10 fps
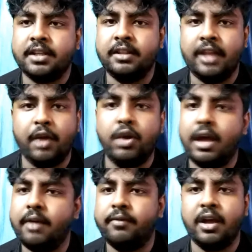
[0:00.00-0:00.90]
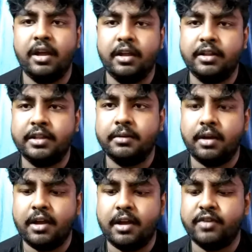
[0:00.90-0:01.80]
they would have
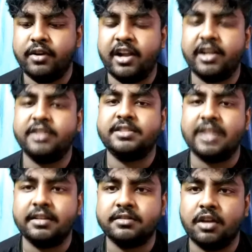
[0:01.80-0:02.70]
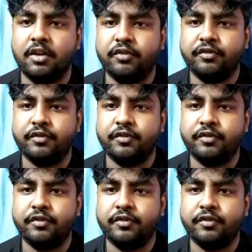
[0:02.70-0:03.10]
a greater chance of